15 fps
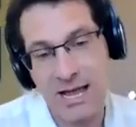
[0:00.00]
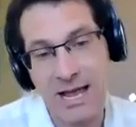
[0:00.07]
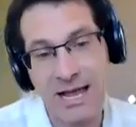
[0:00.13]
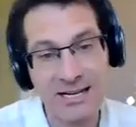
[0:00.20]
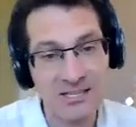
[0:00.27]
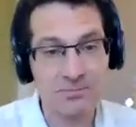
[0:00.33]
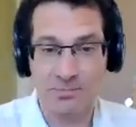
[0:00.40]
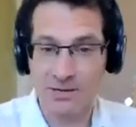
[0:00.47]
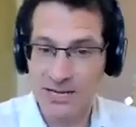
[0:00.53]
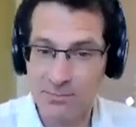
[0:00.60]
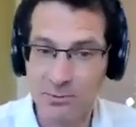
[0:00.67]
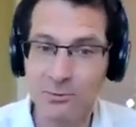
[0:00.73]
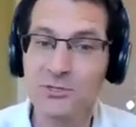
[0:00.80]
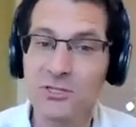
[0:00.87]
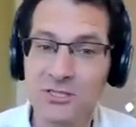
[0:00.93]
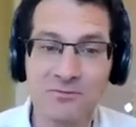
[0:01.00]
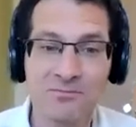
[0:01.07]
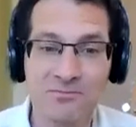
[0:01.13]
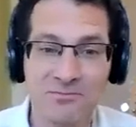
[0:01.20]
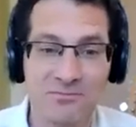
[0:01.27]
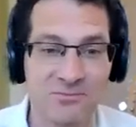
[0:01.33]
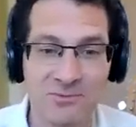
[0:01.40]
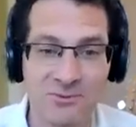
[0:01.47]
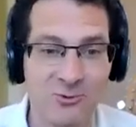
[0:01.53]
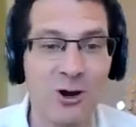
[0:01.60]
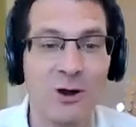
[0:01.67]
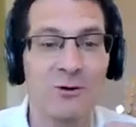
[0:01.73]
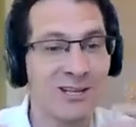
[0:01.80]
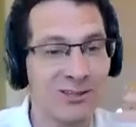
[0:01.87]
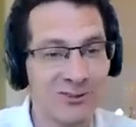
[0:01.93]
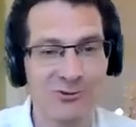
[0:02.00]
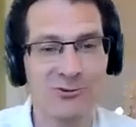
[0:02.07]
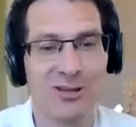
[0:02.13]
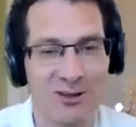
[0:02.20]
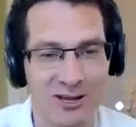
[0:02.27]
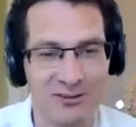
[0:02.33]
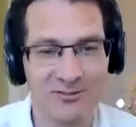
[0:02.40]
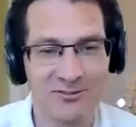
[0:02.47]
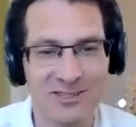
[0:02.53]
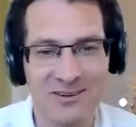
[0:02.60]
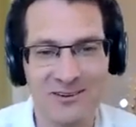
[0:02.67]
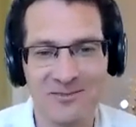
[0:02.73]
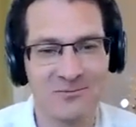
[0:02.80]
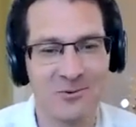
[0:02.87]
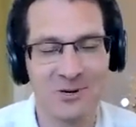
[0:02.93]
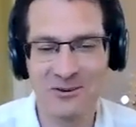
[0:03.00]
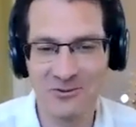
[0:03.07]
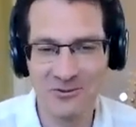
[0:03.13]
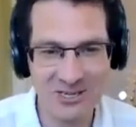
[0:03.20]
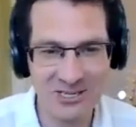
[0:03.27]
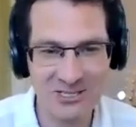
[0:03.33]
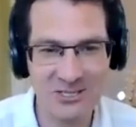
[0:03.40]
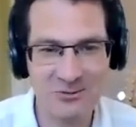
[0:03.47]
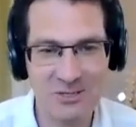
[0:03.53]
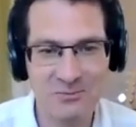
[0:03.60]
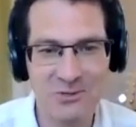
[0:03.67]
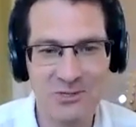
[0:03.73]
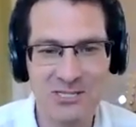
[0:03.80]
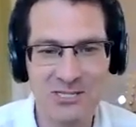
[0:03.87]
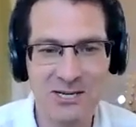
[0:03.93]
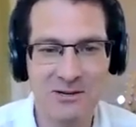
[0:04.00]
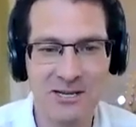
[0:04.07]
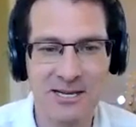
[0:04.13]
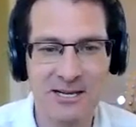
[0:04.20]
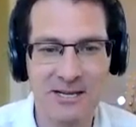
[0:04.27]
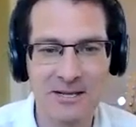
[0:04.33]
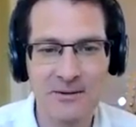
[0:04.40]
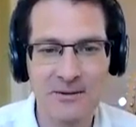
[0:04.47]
and as people just growing through life, whatever it is that we're pursuing,